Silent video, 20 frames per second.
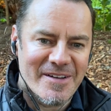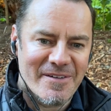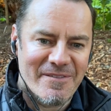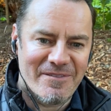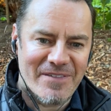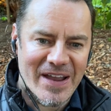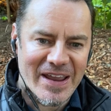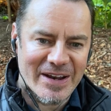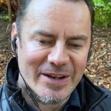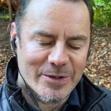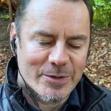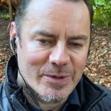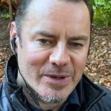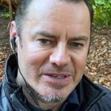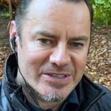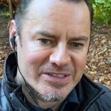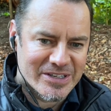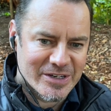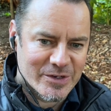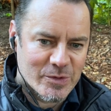Final
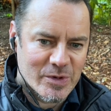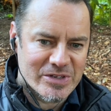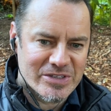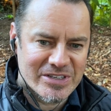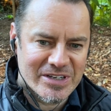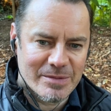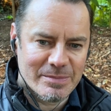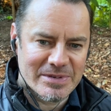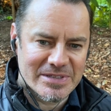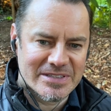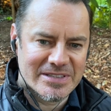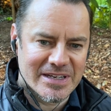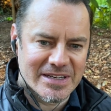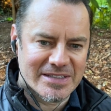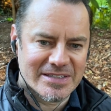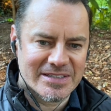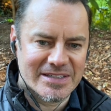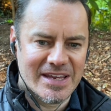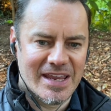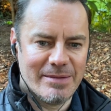question number
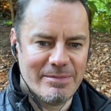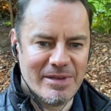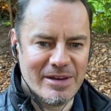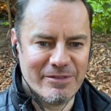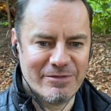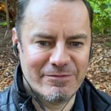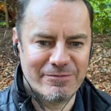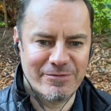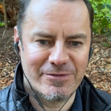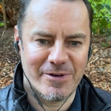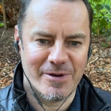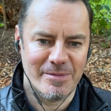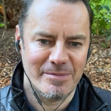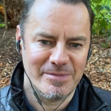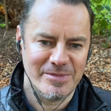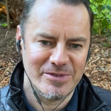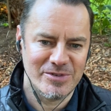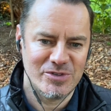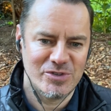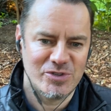6 came in
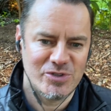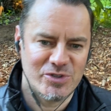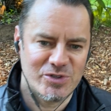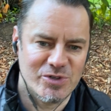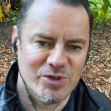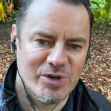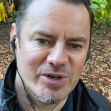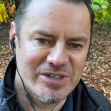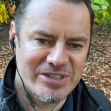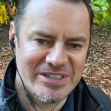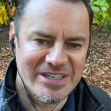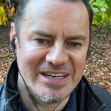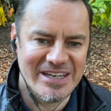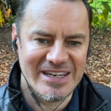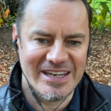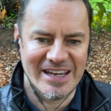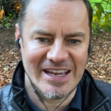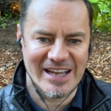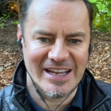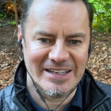from
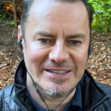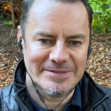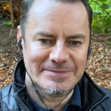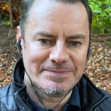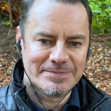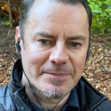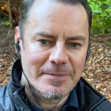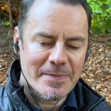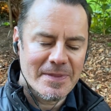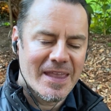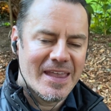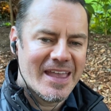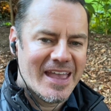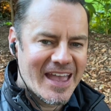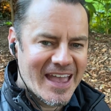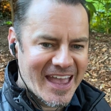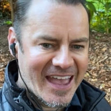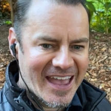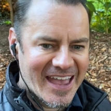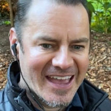Jordania.
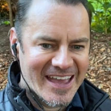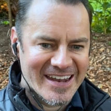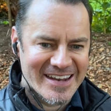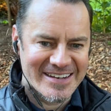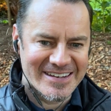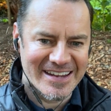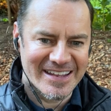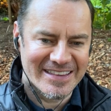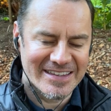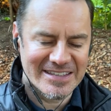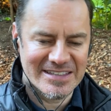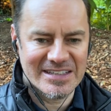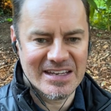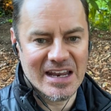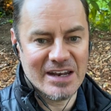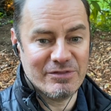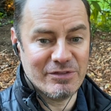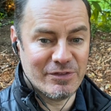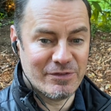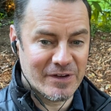And this is
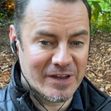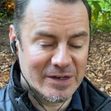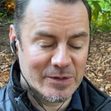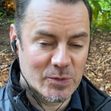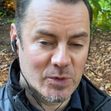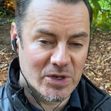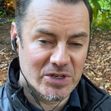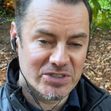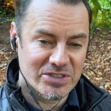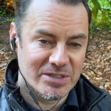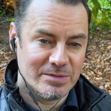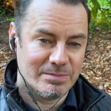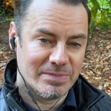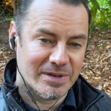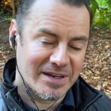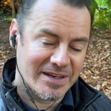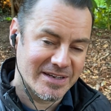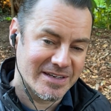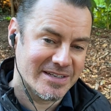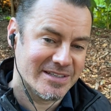kind of a fun question,
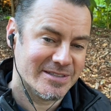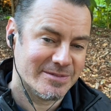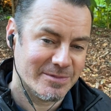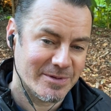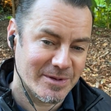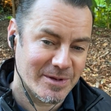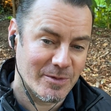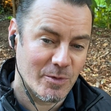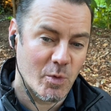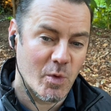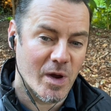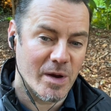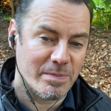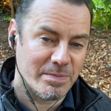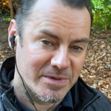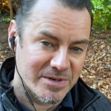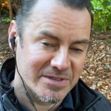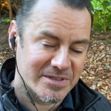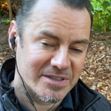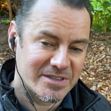but it is, what
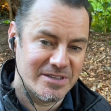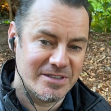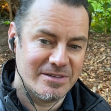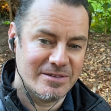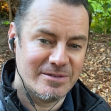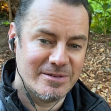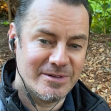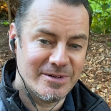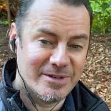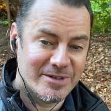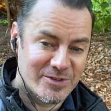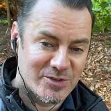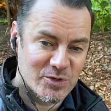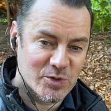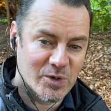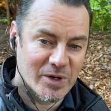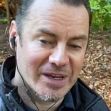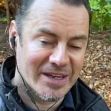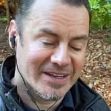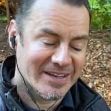music do you
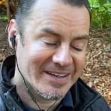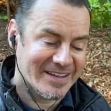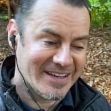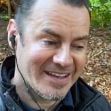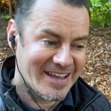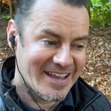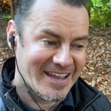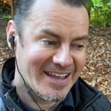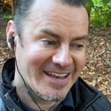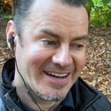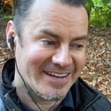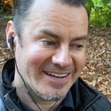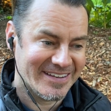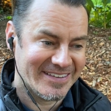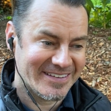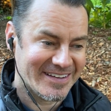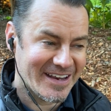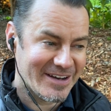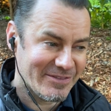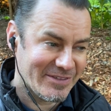enjoy? And
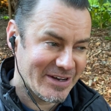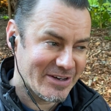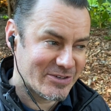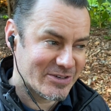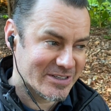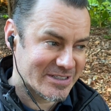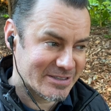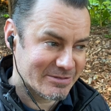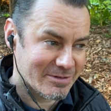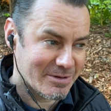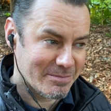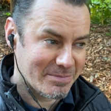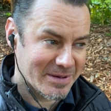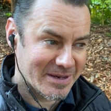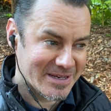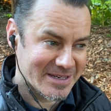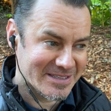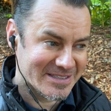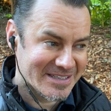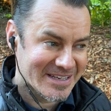it's kind of an interesting one
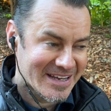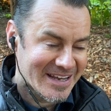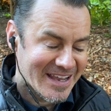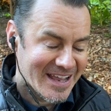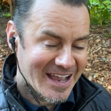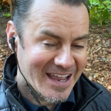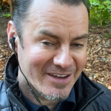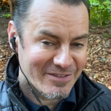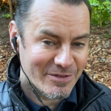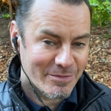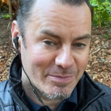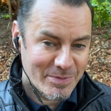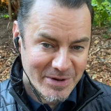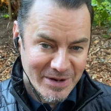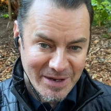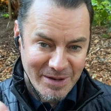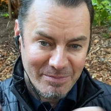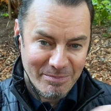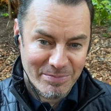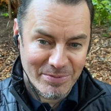because I have a
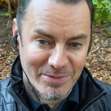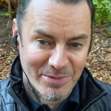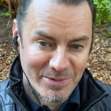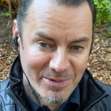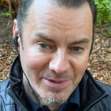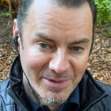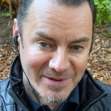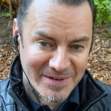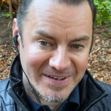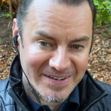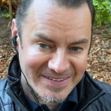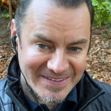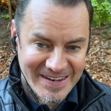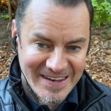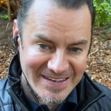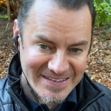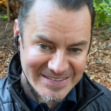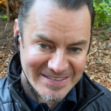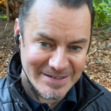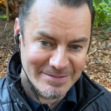pretty broad
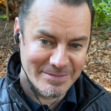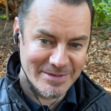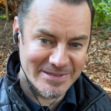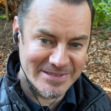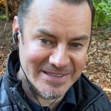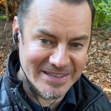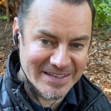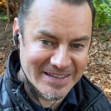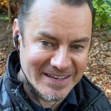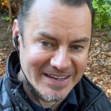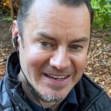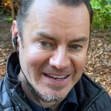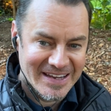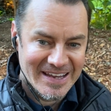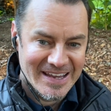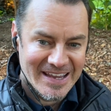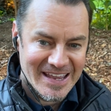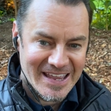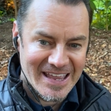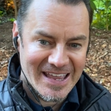taste in music.
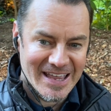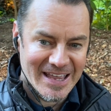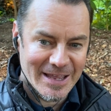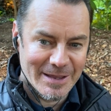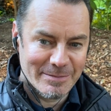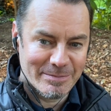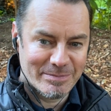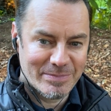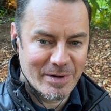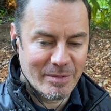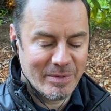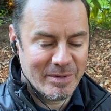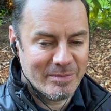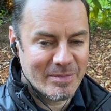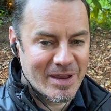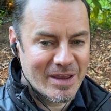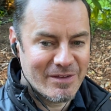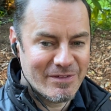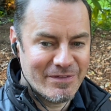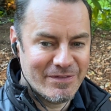Probably
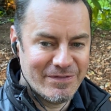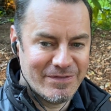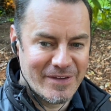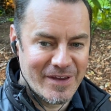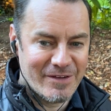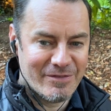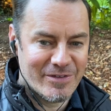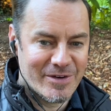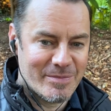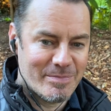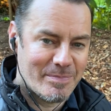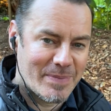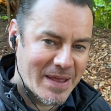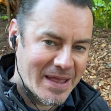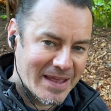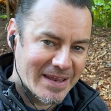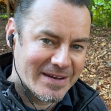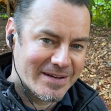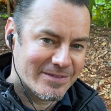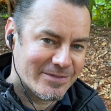my favorite
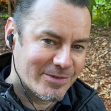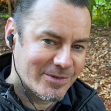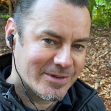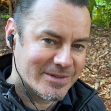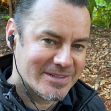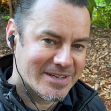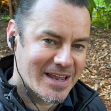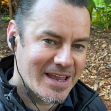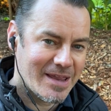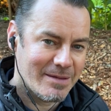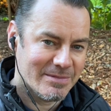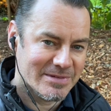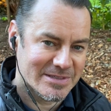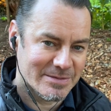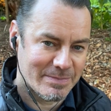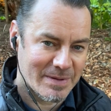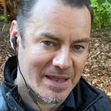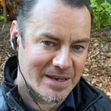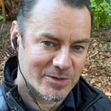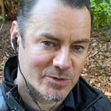band of all time is a
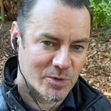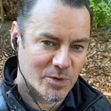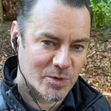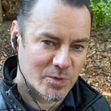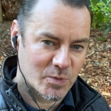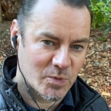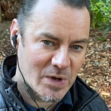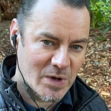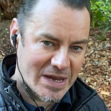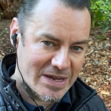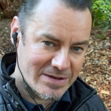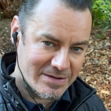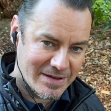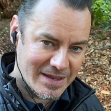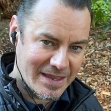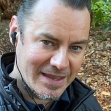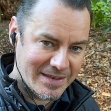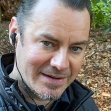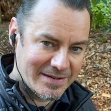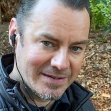band called
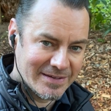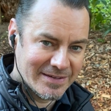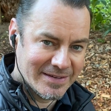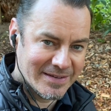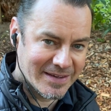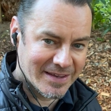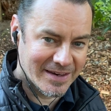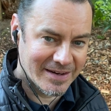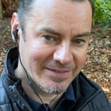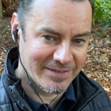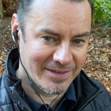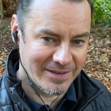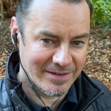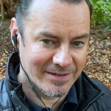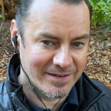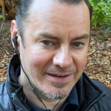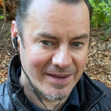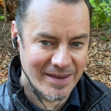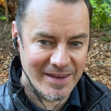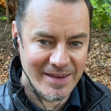Radiohead out of the
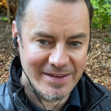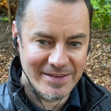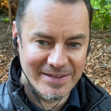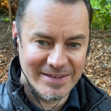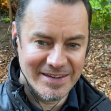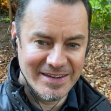UK.